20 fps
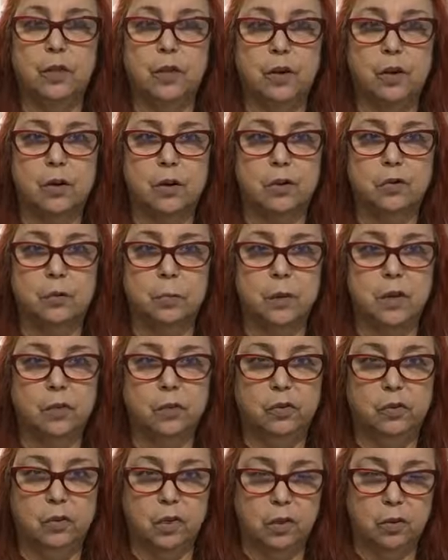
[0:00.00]
the Christmas
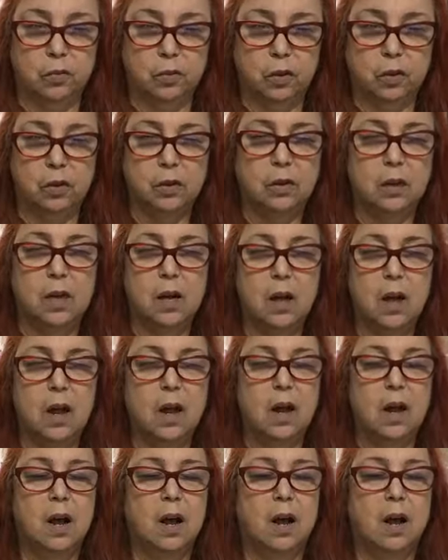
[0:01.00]
season,
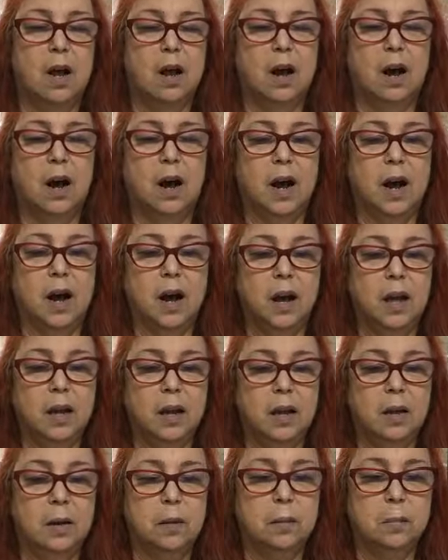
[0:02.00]

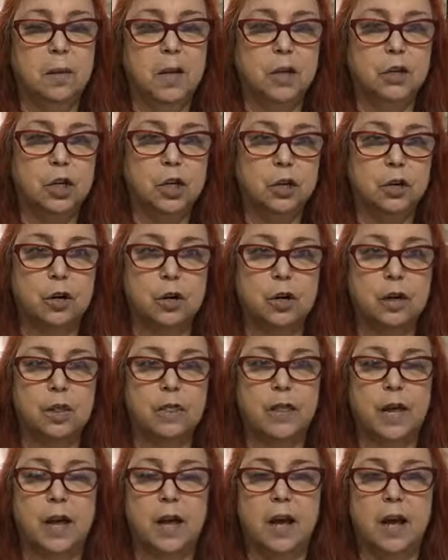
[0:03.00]
I make sure
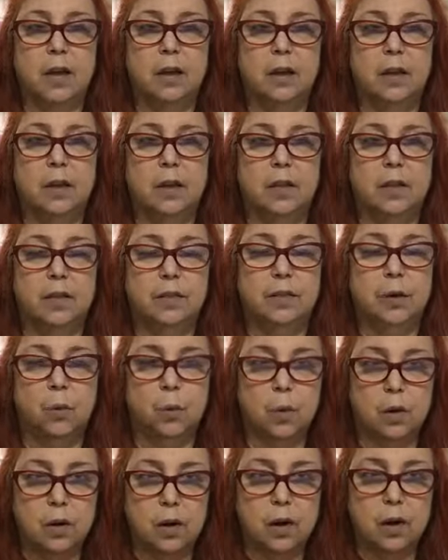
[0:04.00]
that the
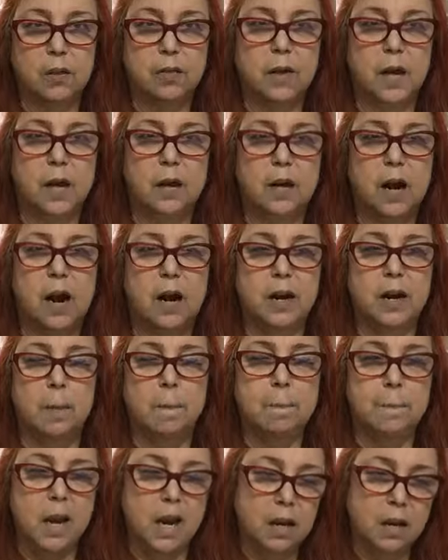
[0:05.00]
work that I
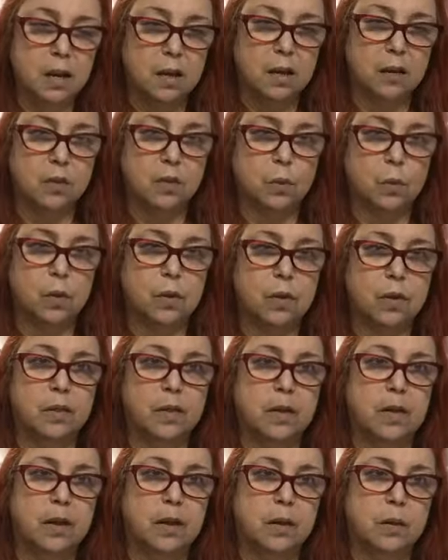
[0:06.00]
am making, the work
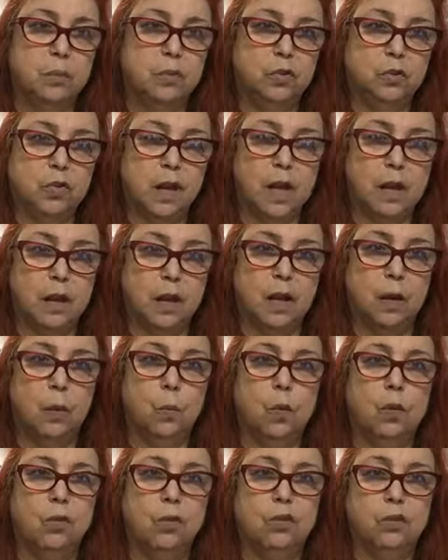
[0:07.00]
that I am selling,
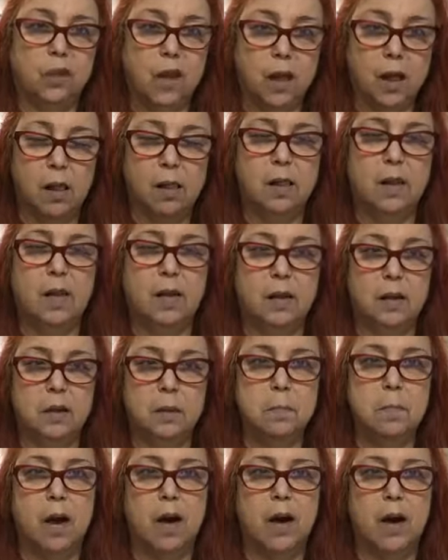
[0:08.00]
will sell
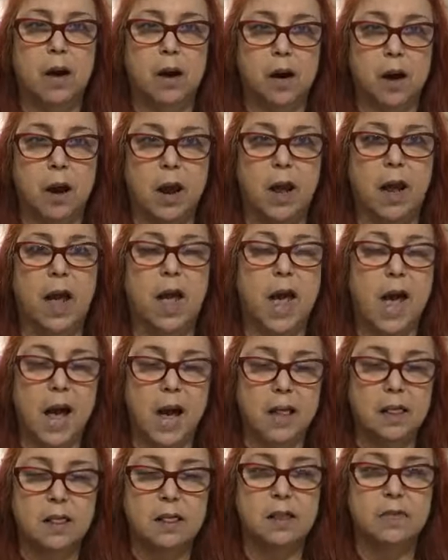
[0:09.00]
in my area
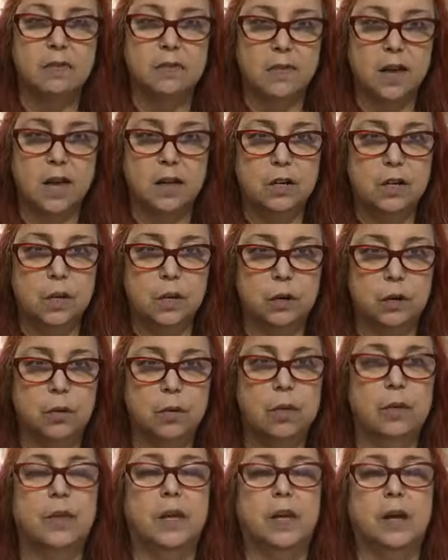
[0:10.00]
at the
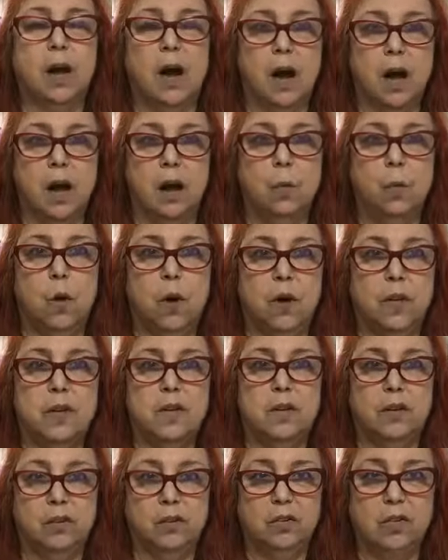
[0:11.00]
venue that I want
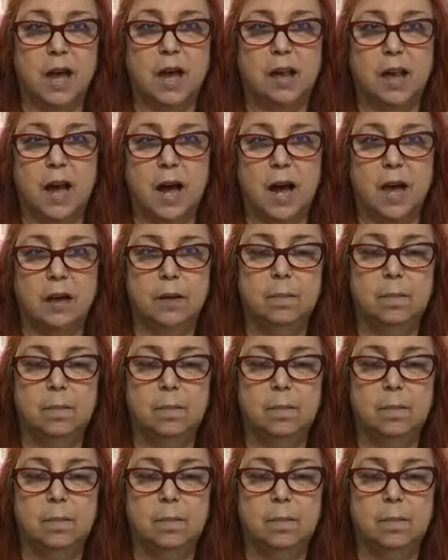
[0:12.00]
to sell at.